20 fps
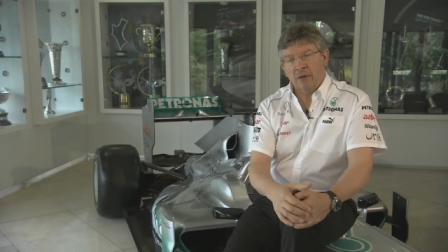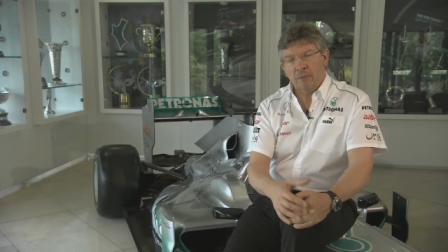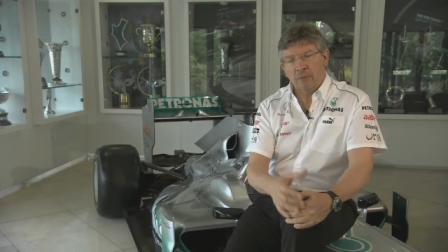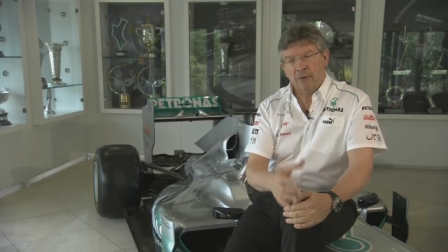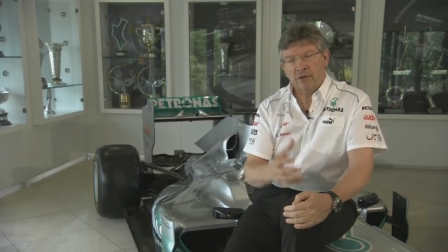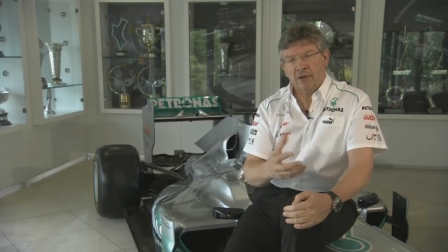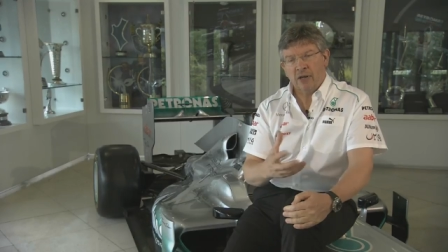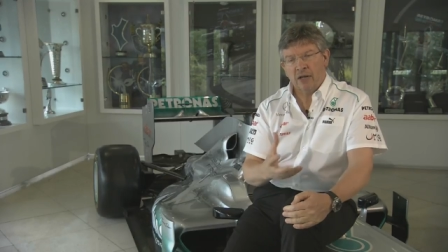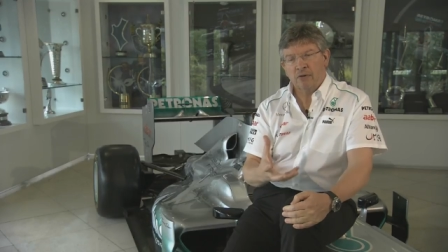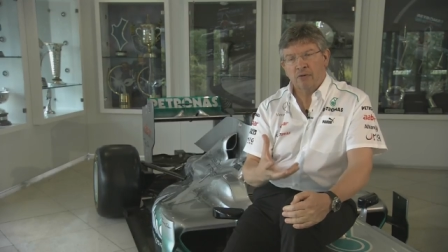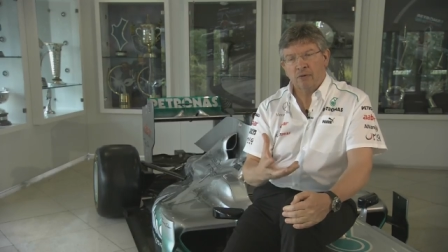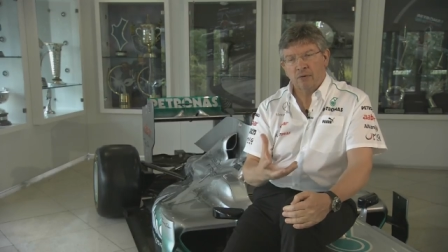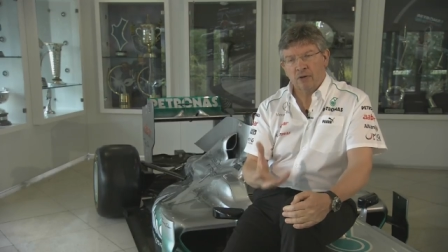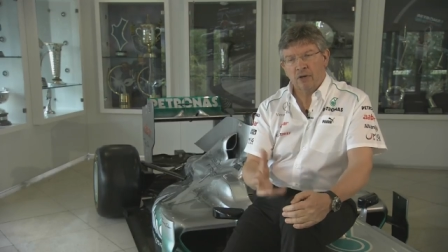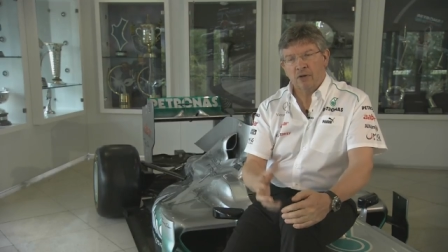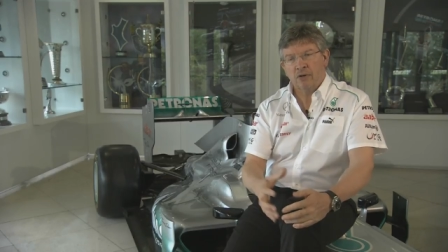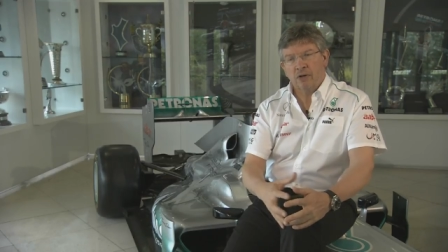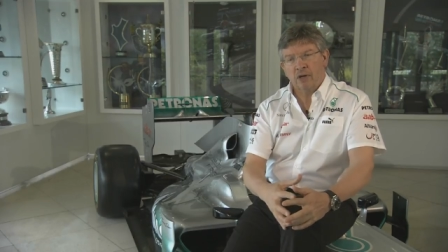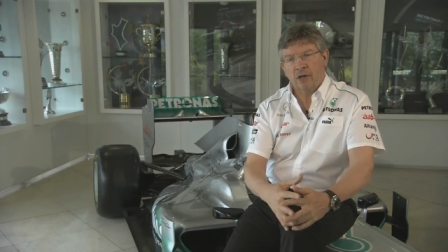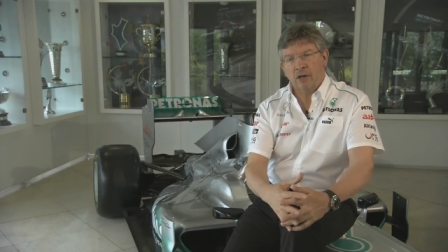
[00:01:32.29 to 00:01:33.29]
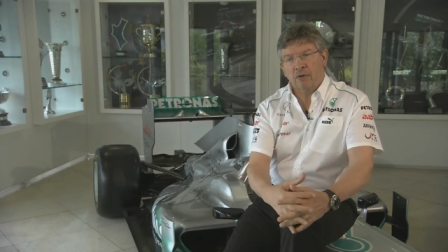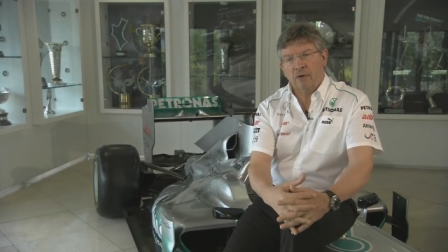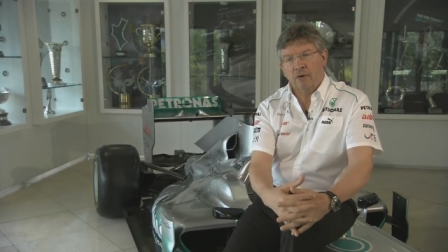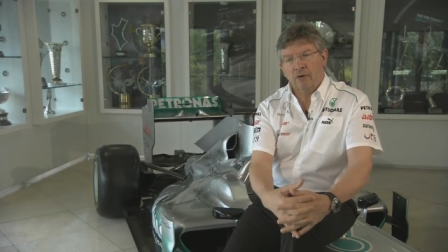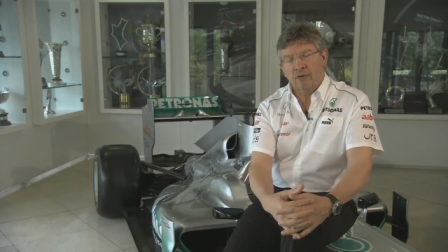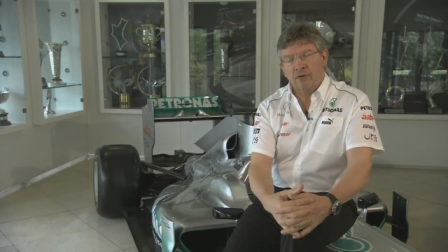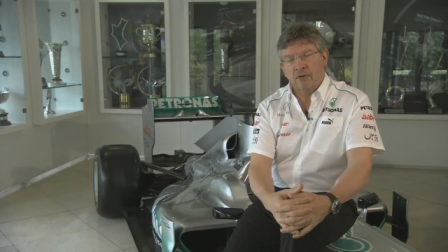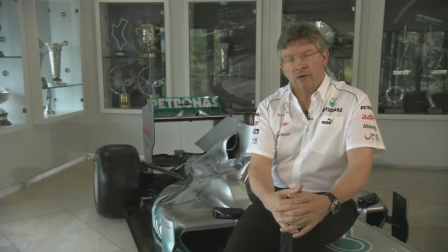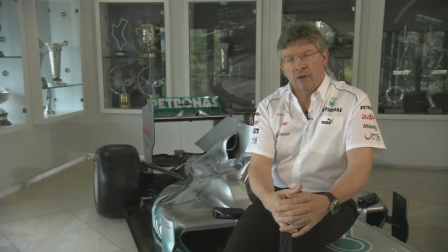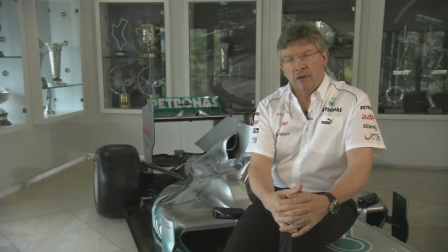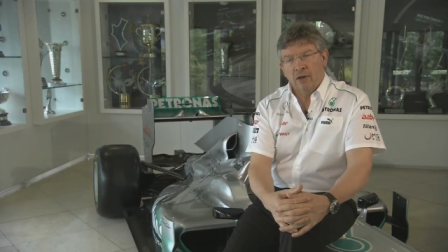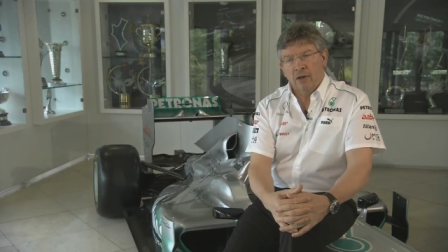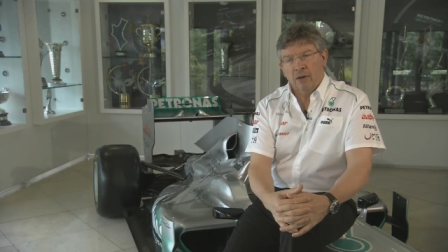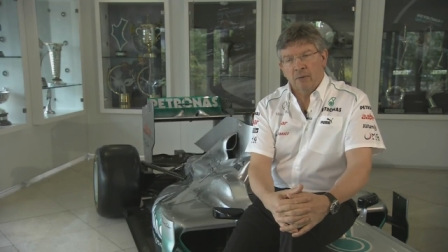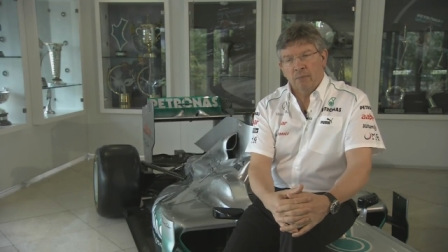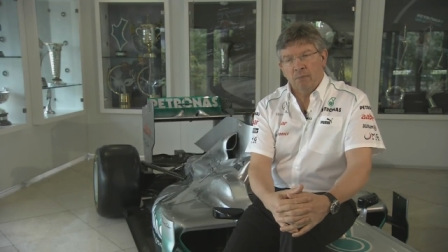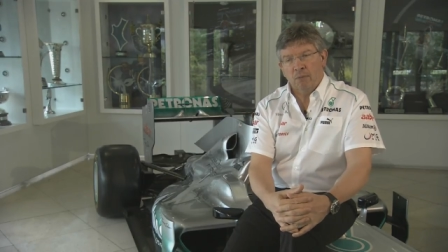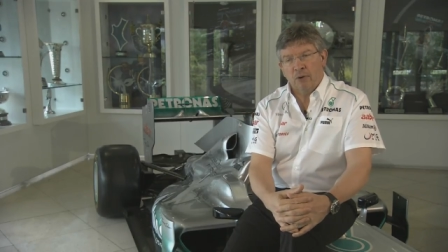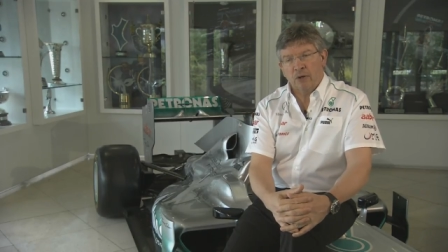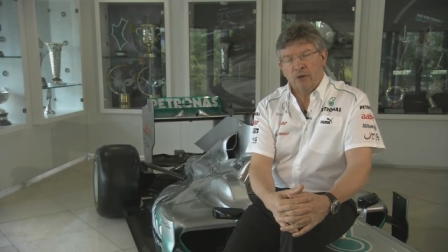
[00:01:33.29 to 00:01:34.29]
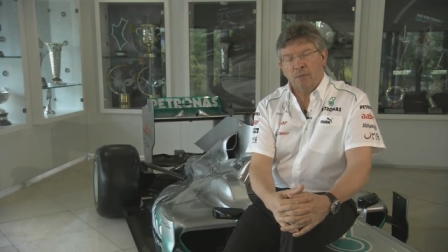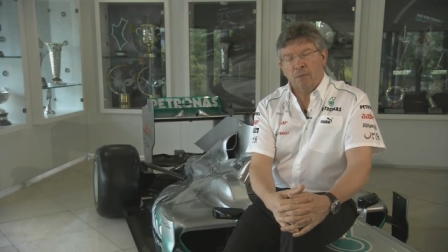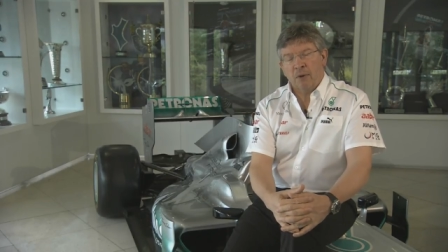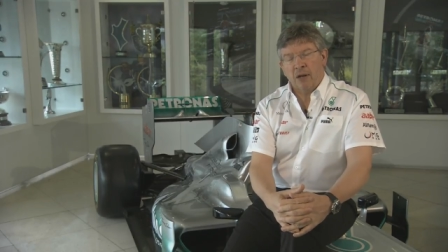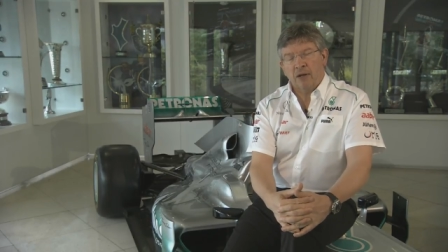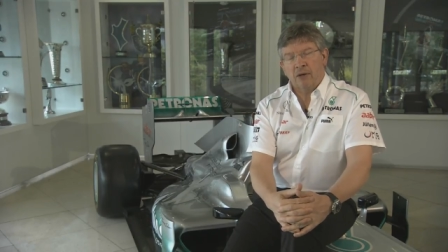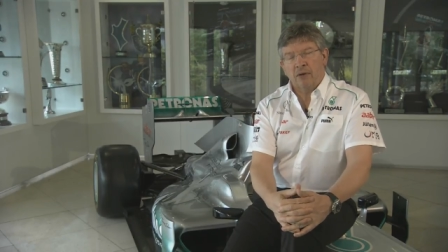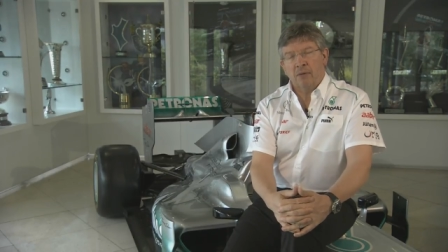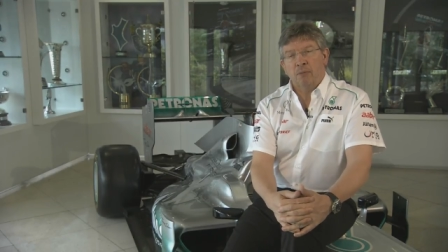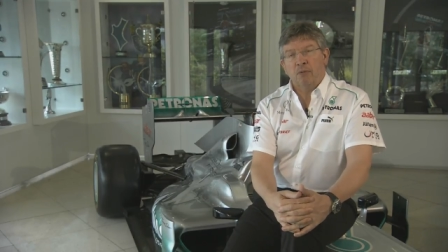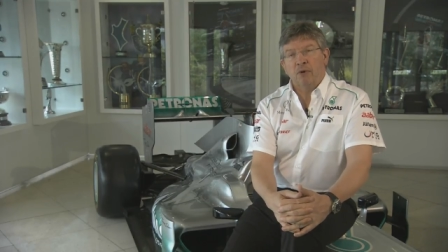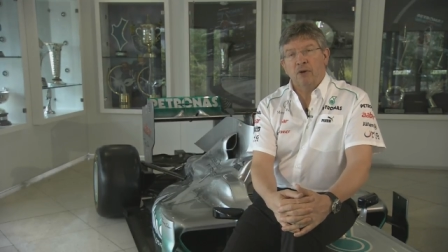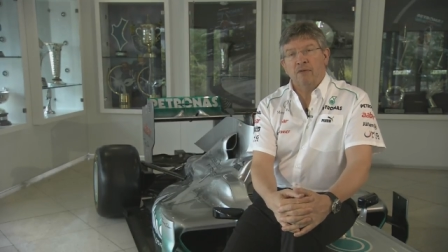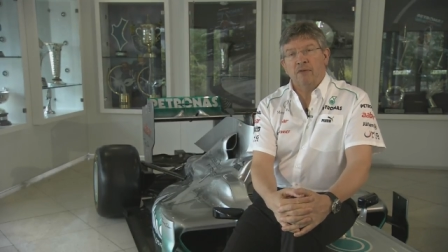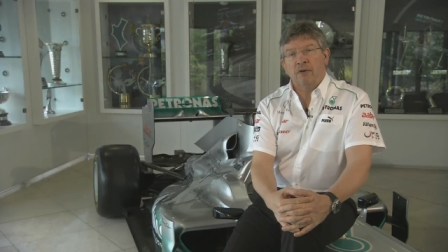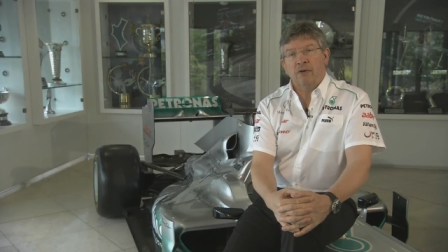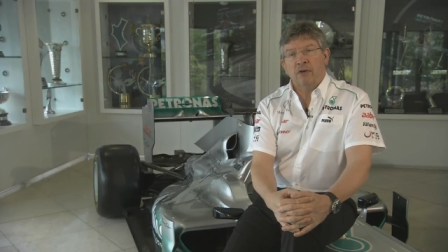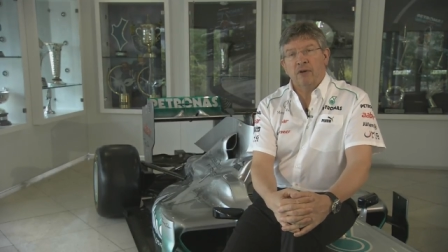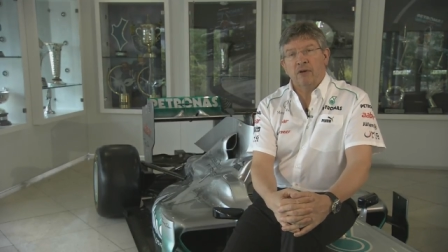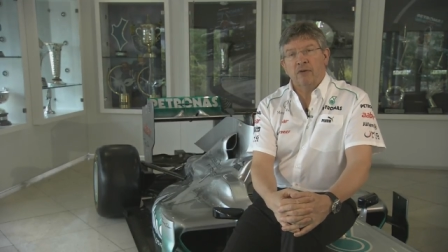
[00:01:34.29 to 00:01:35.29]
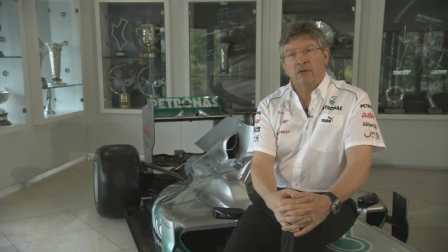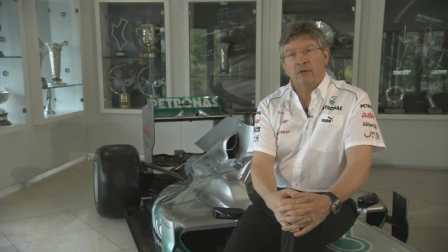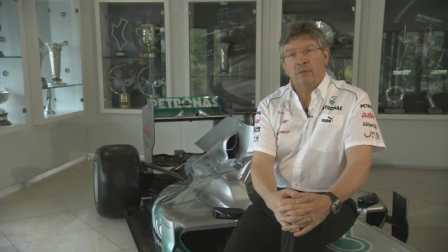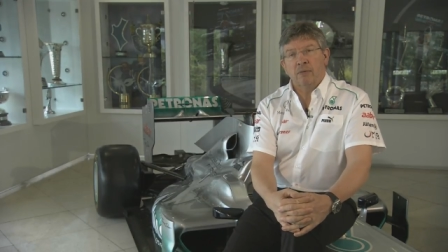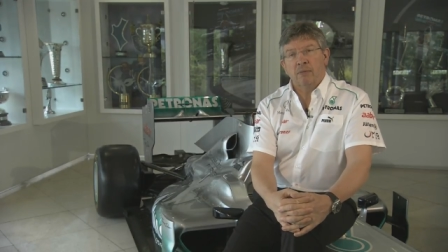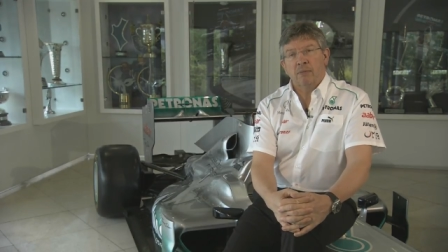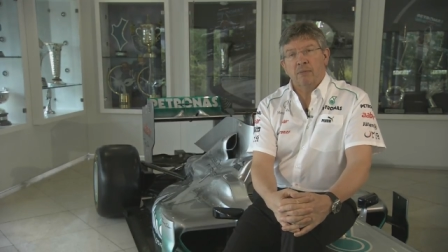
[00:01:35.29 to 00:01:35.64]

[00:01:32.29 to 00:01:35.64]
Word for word: the potential this year is much better than previous years.